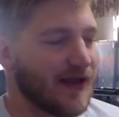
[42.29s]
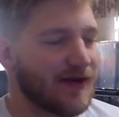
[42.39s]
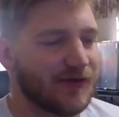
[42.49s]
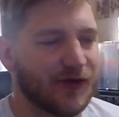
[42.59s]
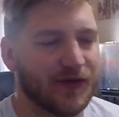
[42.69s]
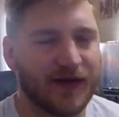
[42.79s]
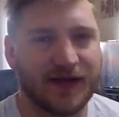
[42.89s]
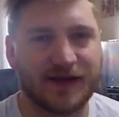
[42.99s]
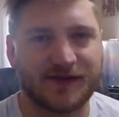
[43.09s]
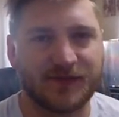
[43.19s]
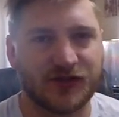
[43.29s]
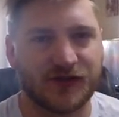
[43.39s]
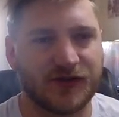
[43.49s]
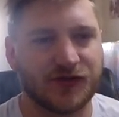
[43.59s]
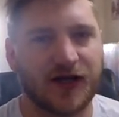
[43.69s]
I don't know, I guess
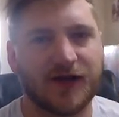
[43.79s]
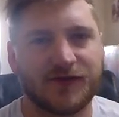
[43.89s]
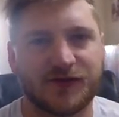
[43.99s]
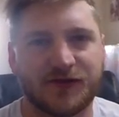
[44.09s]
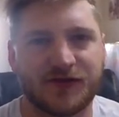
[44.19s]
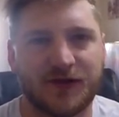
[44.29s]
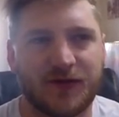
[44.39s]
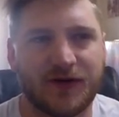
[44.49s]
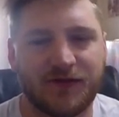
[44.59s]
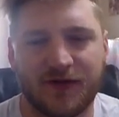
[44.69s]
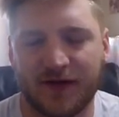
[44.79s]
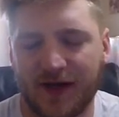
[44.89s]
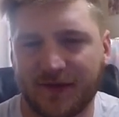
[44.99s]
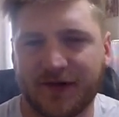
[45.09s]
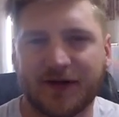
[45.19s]
just the drive store is going to walk in front of the
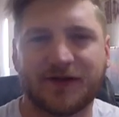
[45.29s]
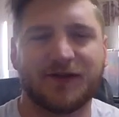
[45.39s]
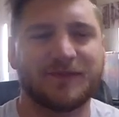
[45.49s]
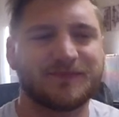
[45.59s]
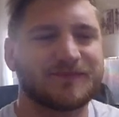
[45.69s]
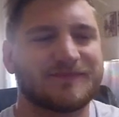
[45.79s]
camera here soon.